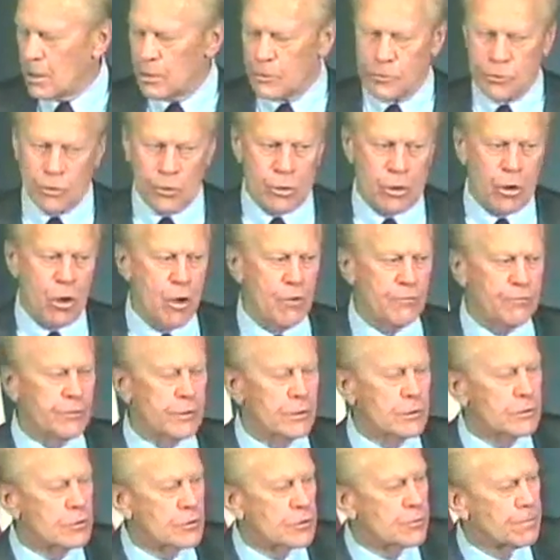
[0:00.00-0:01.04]
took
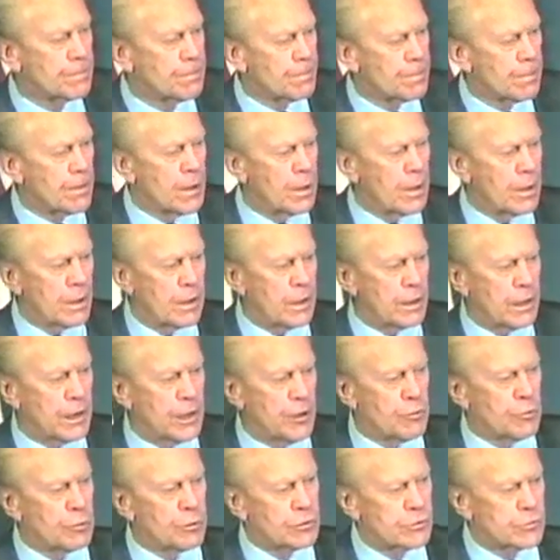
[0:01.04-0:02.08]
office, he
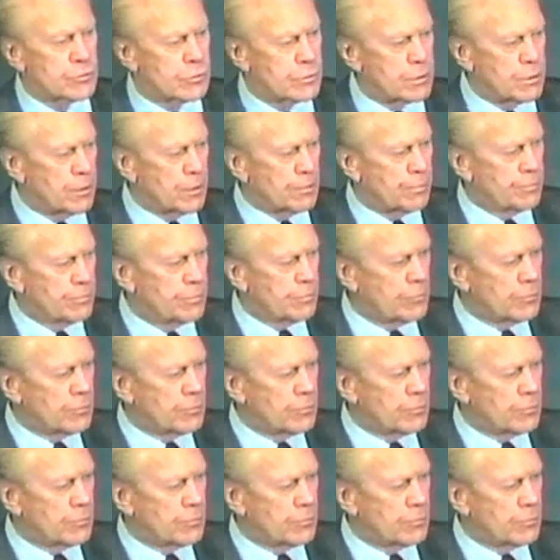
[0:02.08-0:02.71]
was the